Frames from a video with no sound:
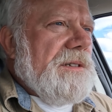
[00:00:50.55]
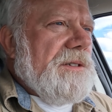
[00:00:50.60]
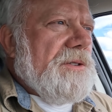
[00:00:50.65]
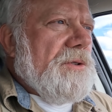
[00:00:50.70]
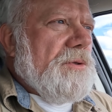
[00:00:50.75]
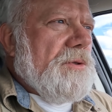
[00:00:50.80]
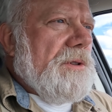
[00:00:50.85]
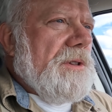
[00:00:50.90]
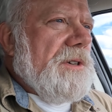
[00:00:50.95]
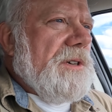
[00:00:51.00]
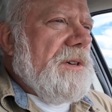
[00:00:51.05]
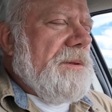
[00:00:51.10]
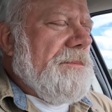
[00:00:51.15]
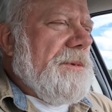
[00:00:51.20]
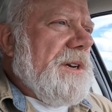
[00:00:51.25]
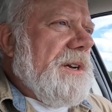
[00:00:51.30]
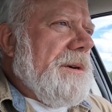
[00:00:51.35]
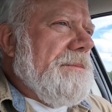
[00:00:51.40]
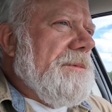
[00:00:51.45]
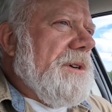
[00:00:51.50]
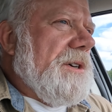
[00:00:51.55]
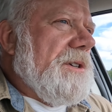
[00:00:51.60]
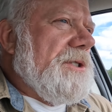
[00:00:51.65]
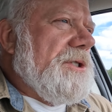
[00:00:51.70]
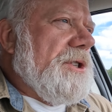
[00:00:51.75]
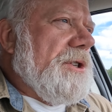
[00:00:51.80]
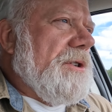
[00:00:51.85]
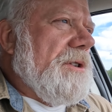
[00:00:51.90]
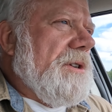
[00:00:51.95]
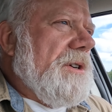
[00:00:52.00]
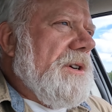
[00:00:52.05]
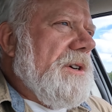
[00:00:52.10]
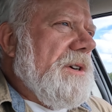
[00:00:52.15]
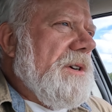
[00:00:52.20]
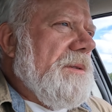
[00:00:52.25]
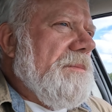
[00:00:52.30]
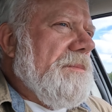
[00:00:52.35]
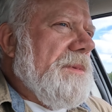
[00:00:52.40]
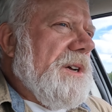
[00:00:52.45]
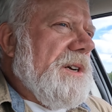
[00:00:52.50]
totally, but I'm not sure.
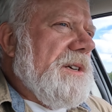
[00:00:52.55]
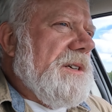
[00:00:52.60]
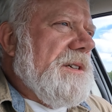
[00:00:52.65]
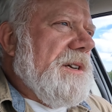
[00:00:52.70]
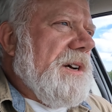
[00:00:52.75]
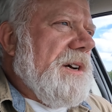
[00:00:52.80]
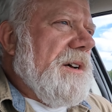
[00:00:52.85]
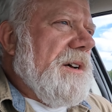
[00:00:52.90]
But